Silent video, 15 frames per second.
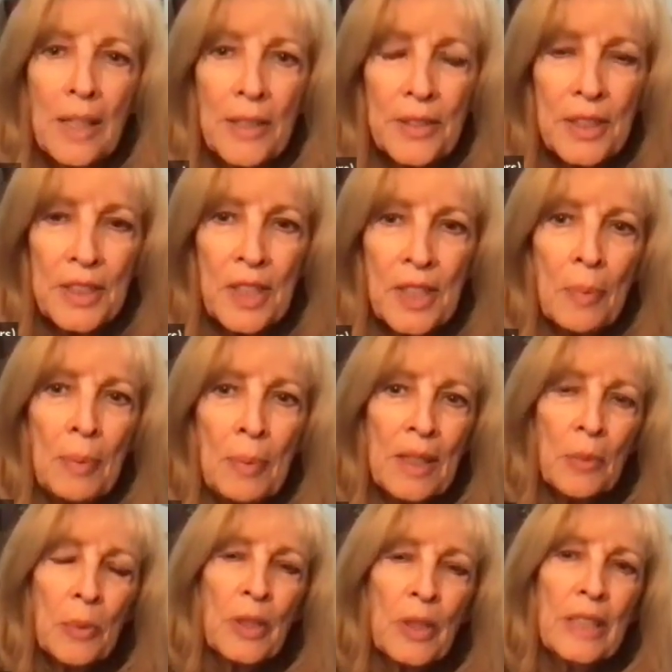the topic
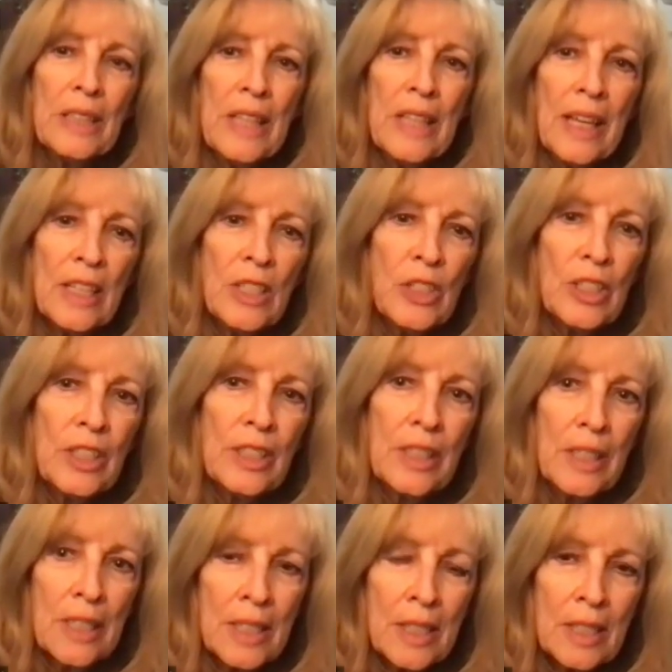that we're going to engage in
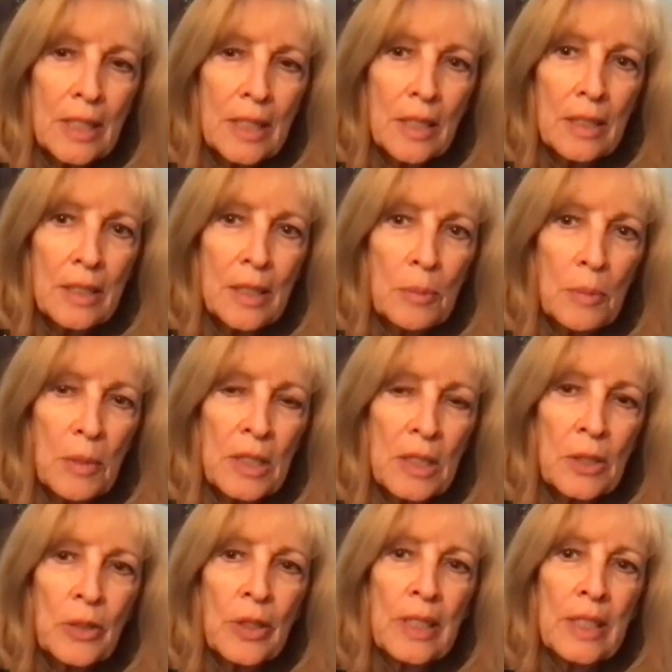this
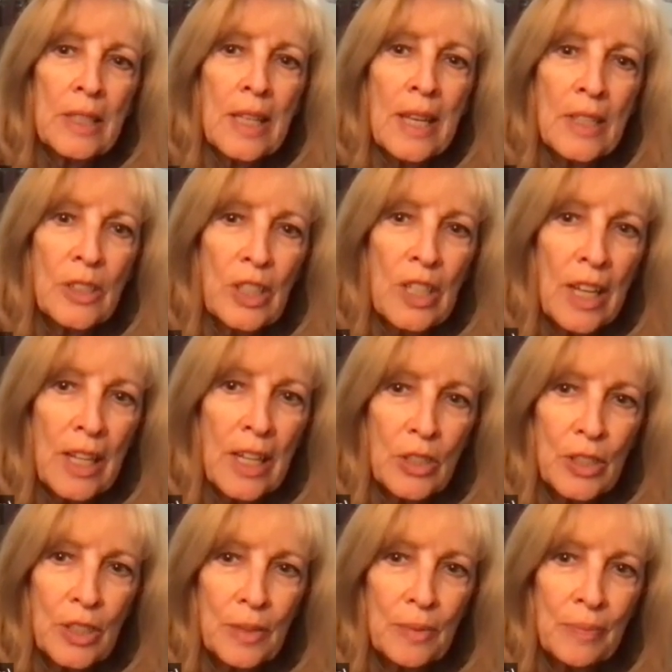semester is
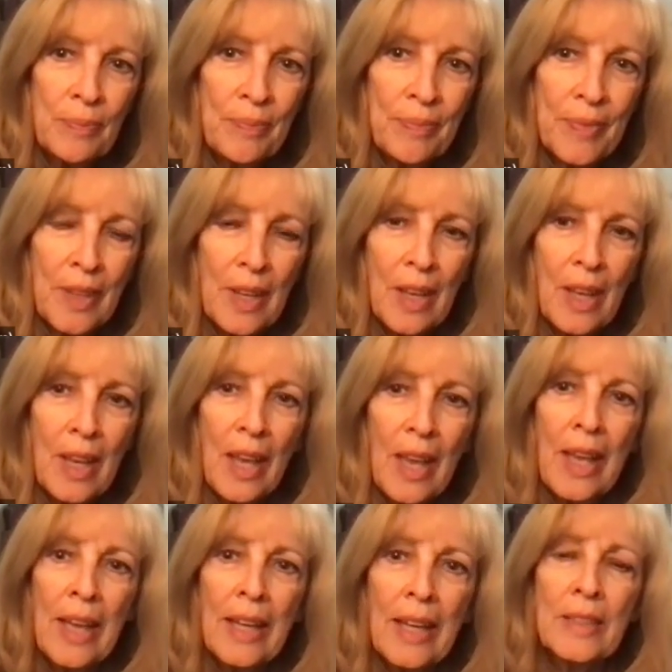education.
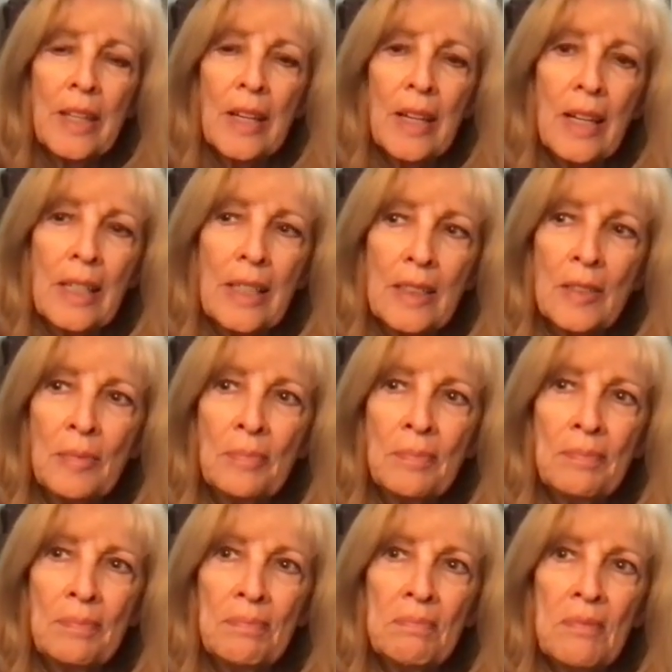And
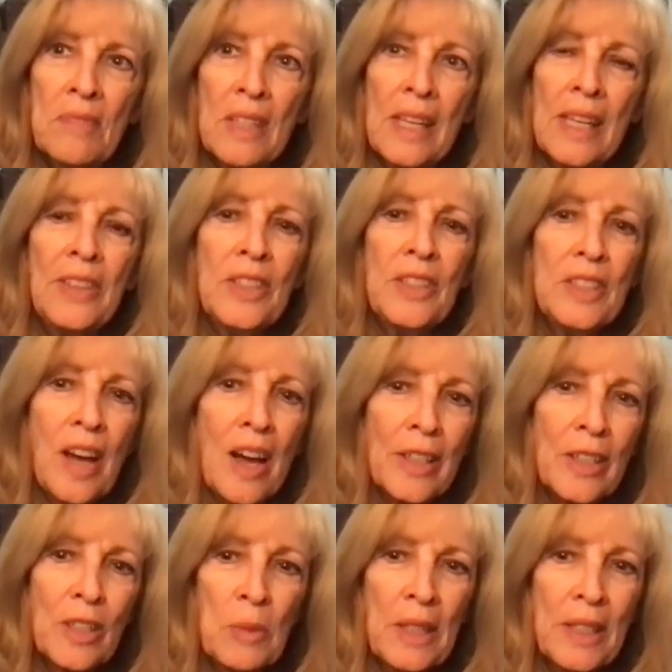in the
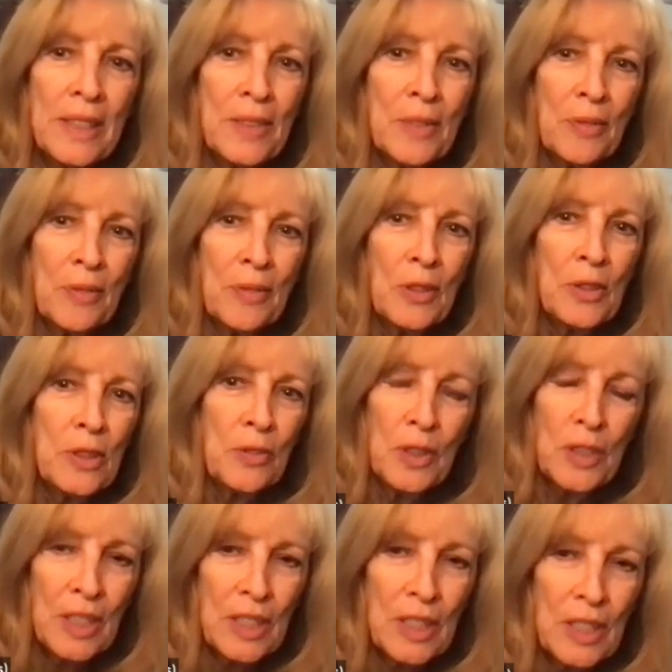document, for those of you
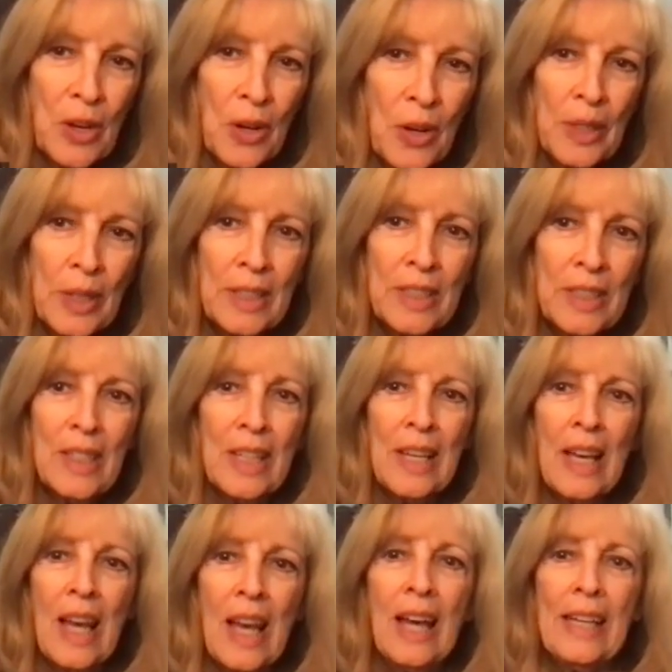that know it,
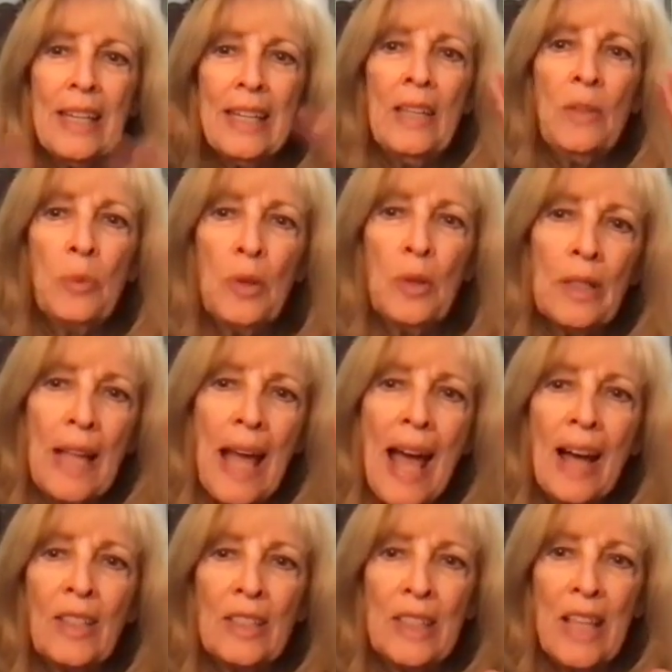it will
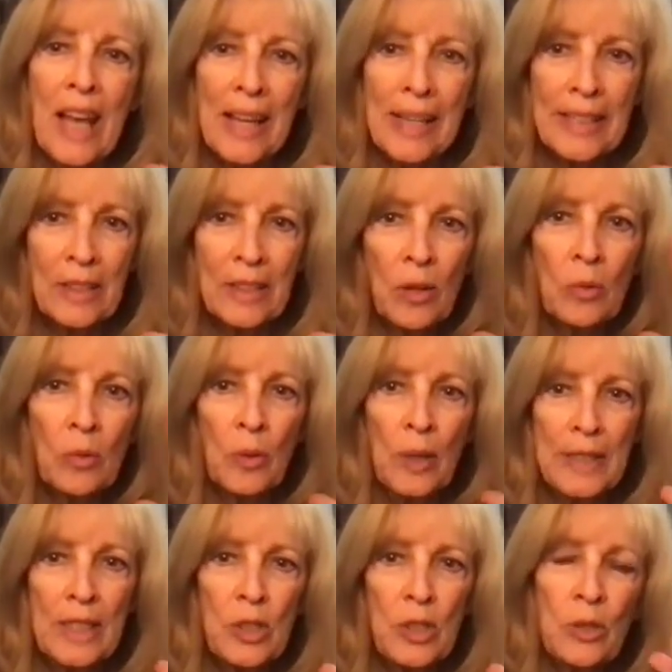outline what
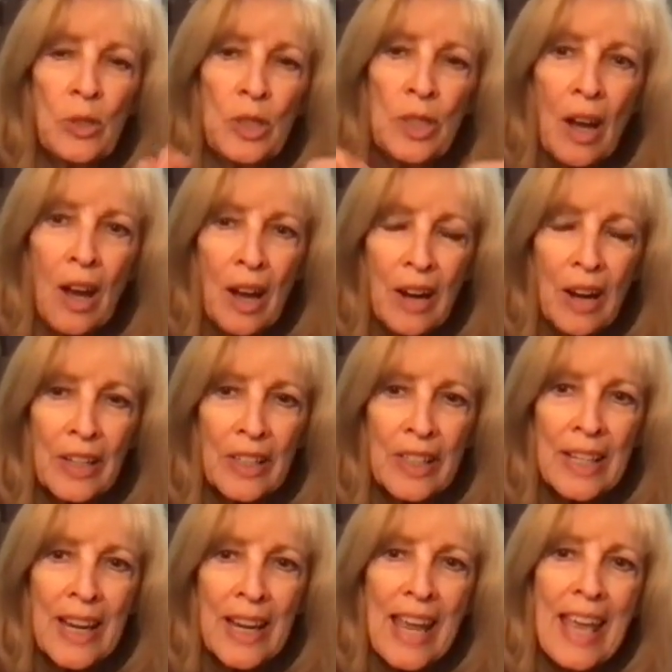issues are
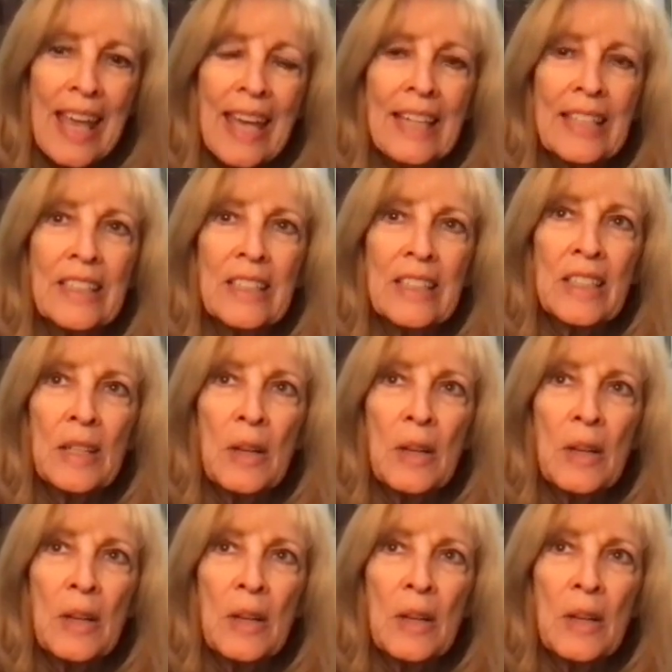and